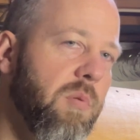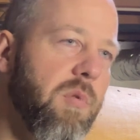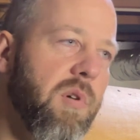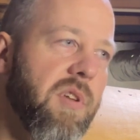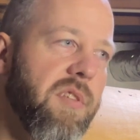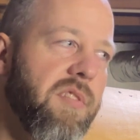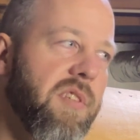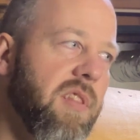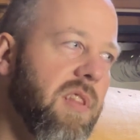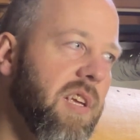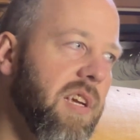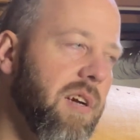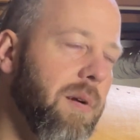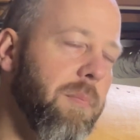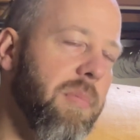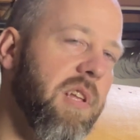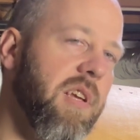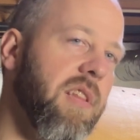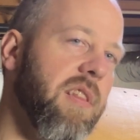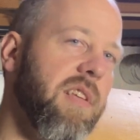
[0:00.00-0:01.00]
was in the
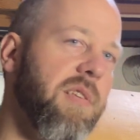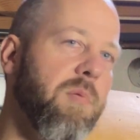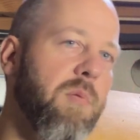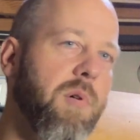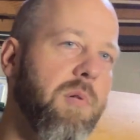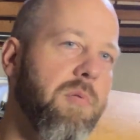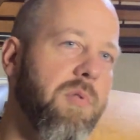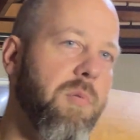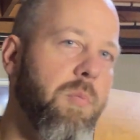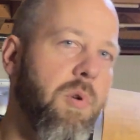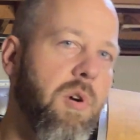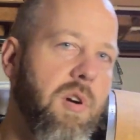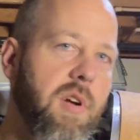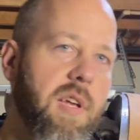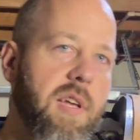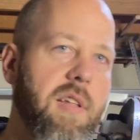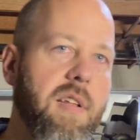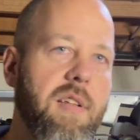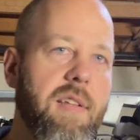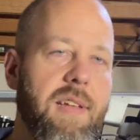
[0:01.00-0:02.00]
airplane. That's what was
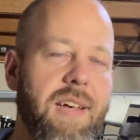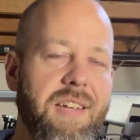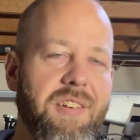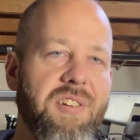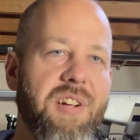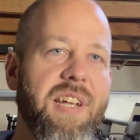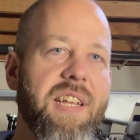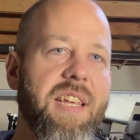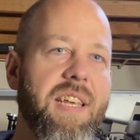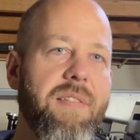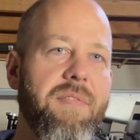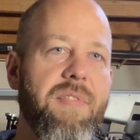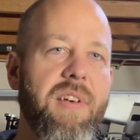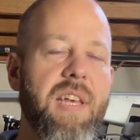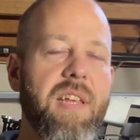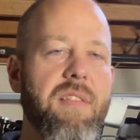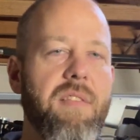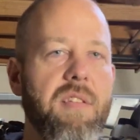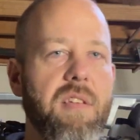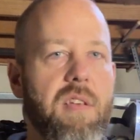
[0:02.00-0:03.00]
working. I tried to get
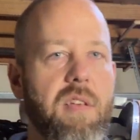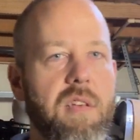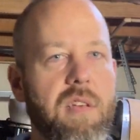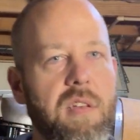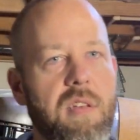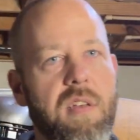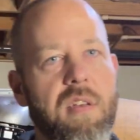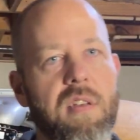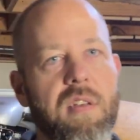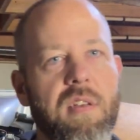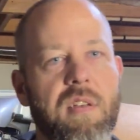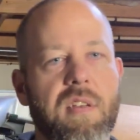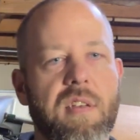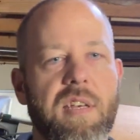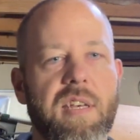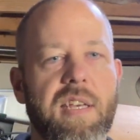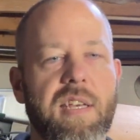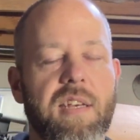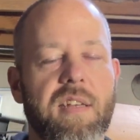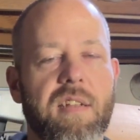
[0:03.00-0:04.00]
fancy,
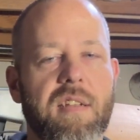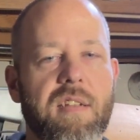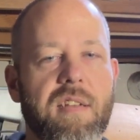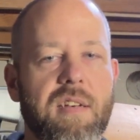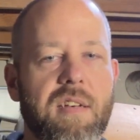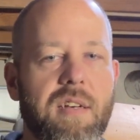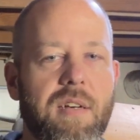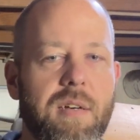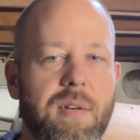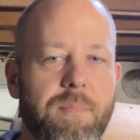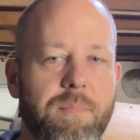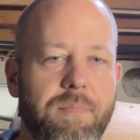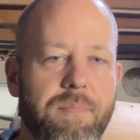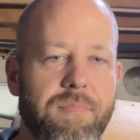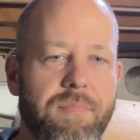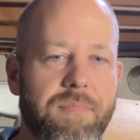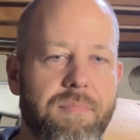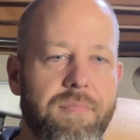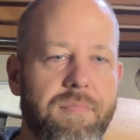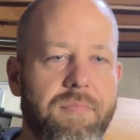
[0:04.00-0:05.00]
and
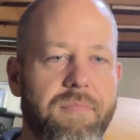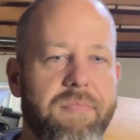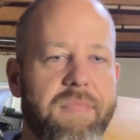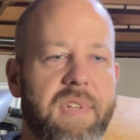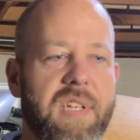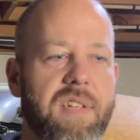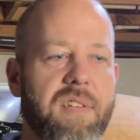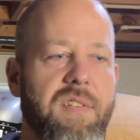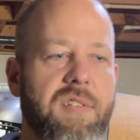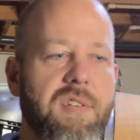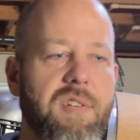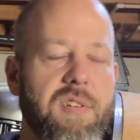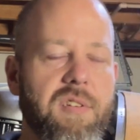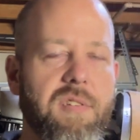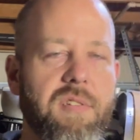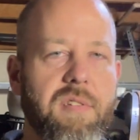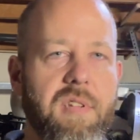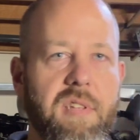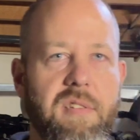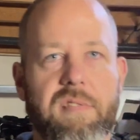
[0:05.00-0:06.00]

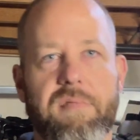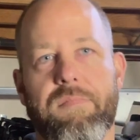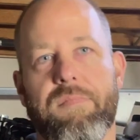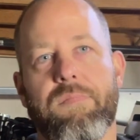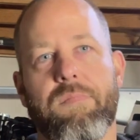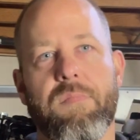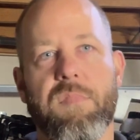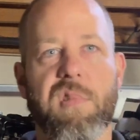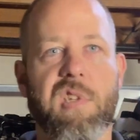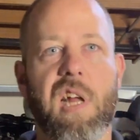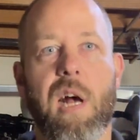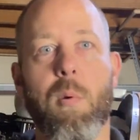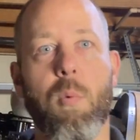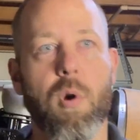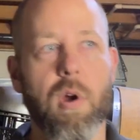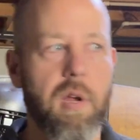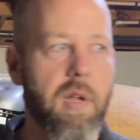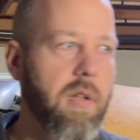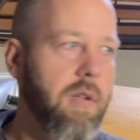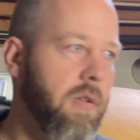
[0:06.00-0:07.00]
it's not
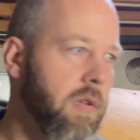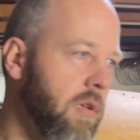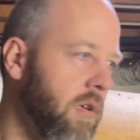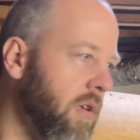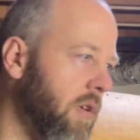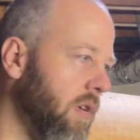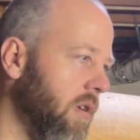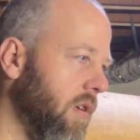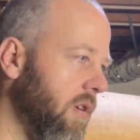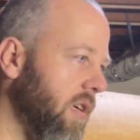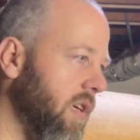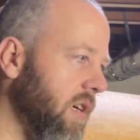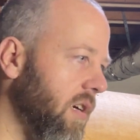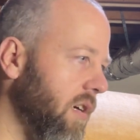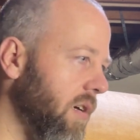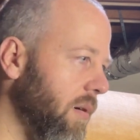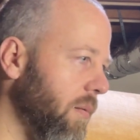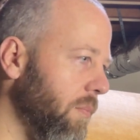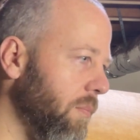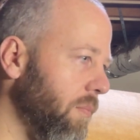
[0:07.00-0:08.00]
working.
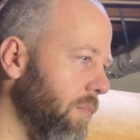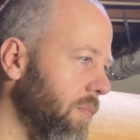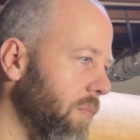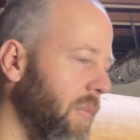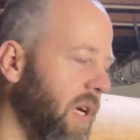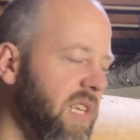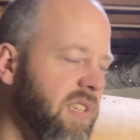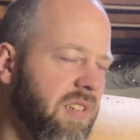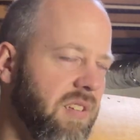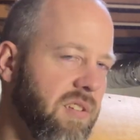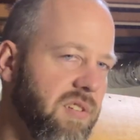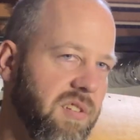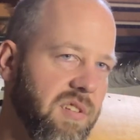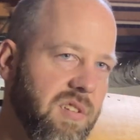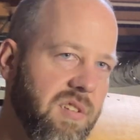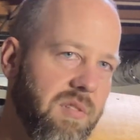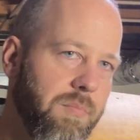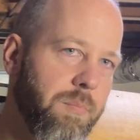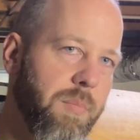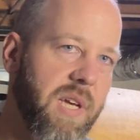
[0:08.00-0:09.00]
Basically,
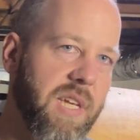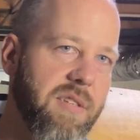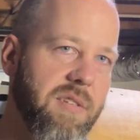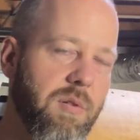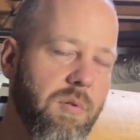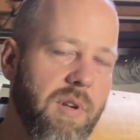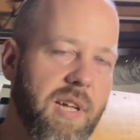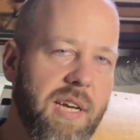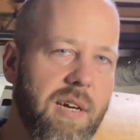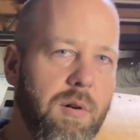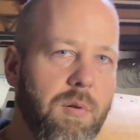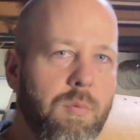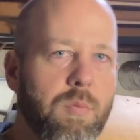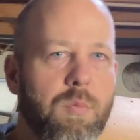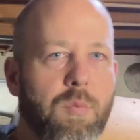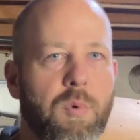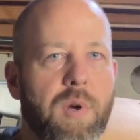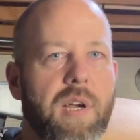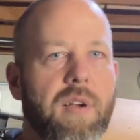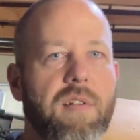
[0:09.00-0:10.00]
just based on how
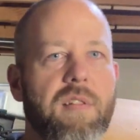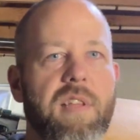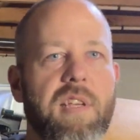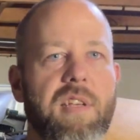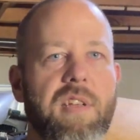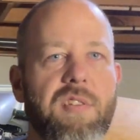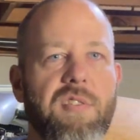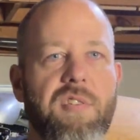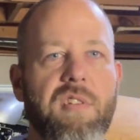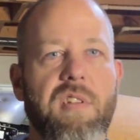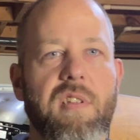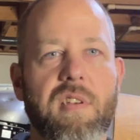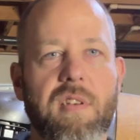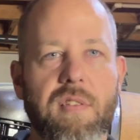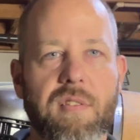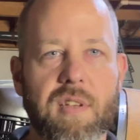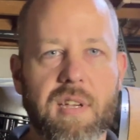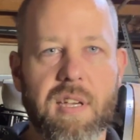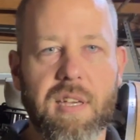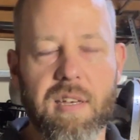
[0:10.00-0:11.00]
weird the engine is,
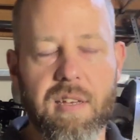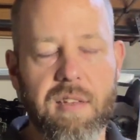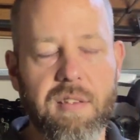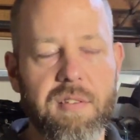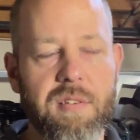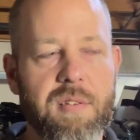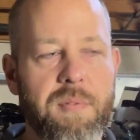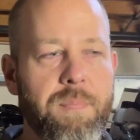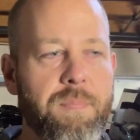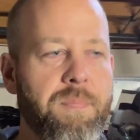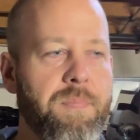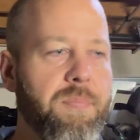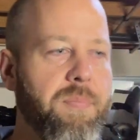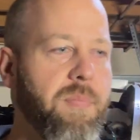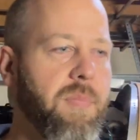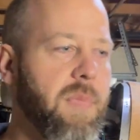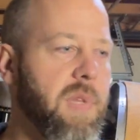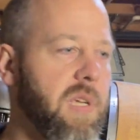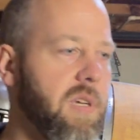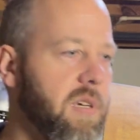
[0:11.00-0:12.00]
I guess.
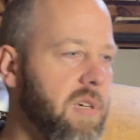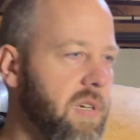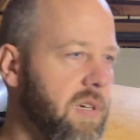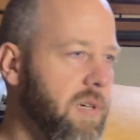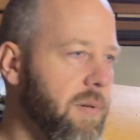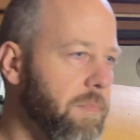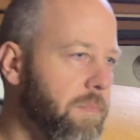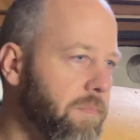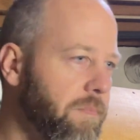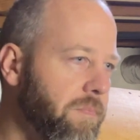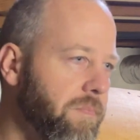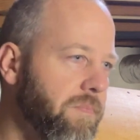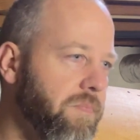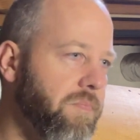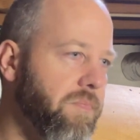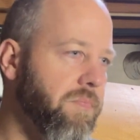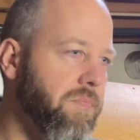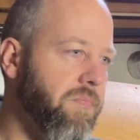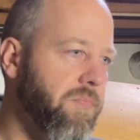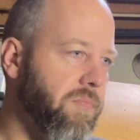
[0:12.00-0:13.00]

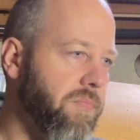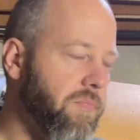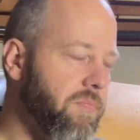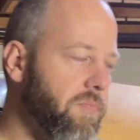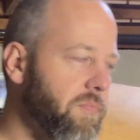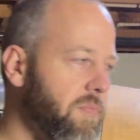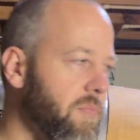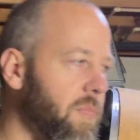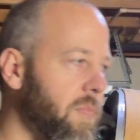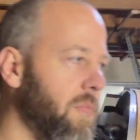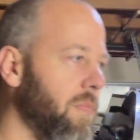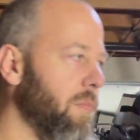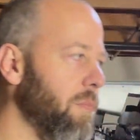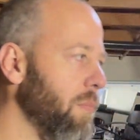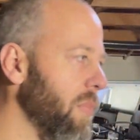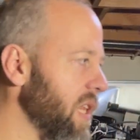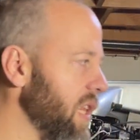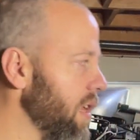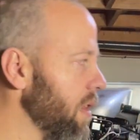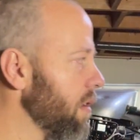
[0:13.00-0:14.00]

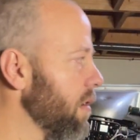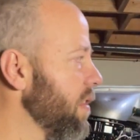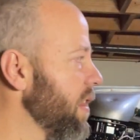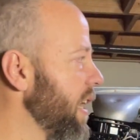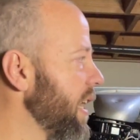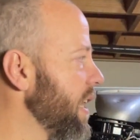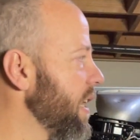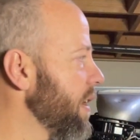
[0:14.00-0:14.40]
But other than that,